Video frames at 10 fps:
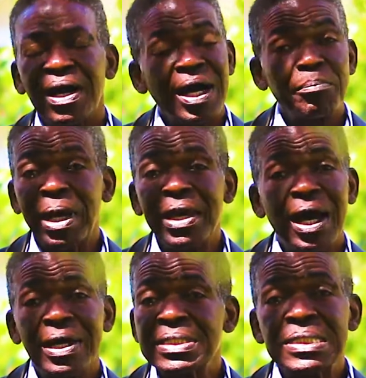And my
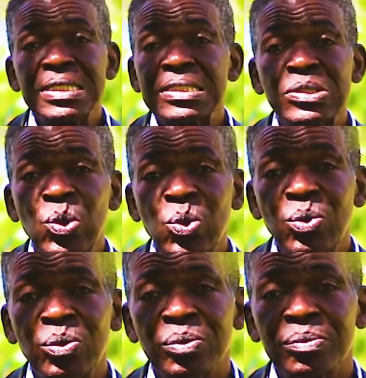answer is
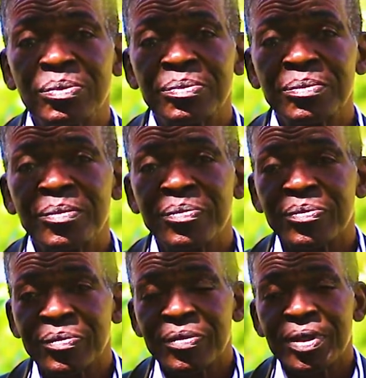no.
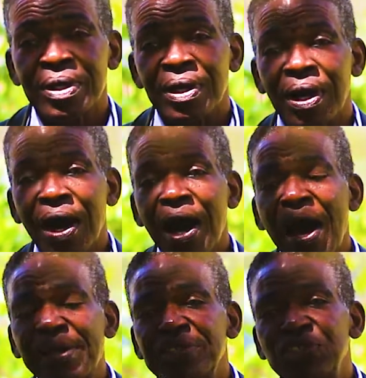
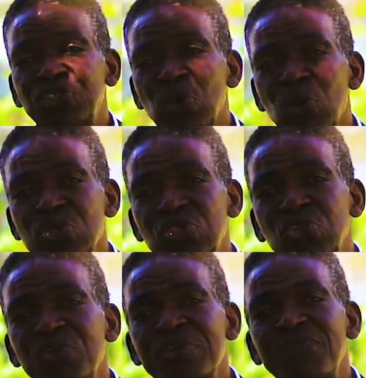God chose
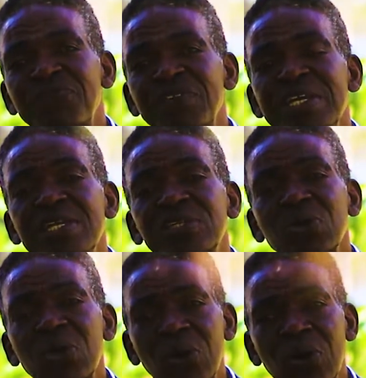to reveal
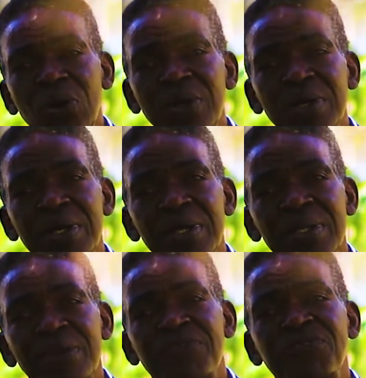to her
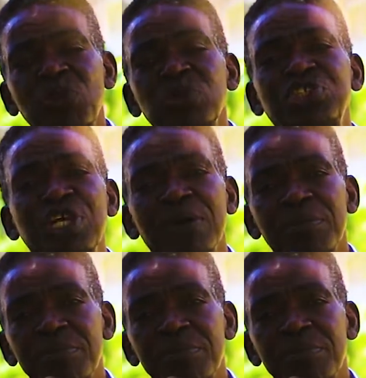the future.